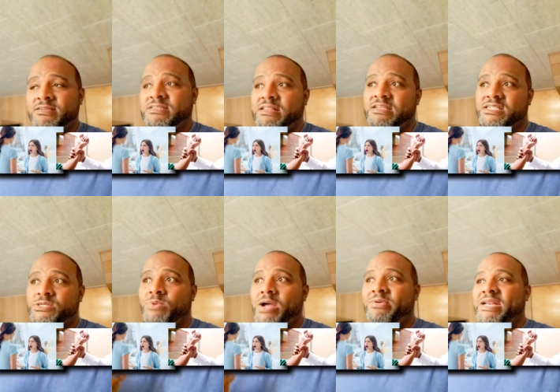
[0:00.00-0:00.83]
See, this
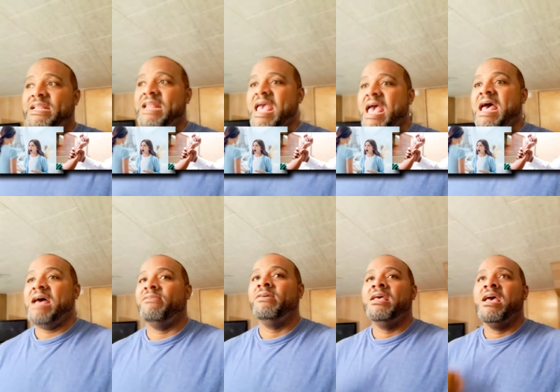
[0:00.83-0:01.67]
is why we need to
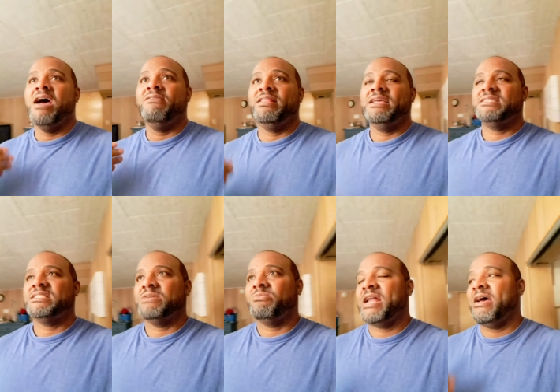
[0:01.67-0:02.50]
have a
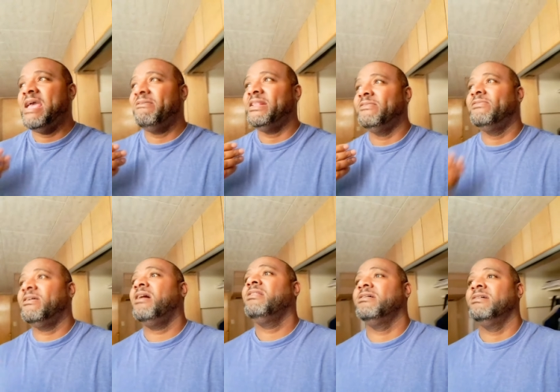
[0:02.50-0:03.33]
relationship with our Heavenly
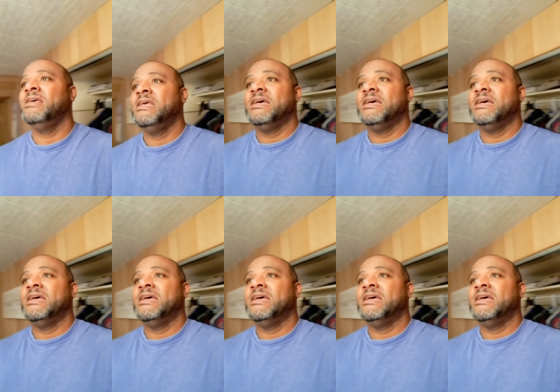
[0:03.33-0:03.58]
Father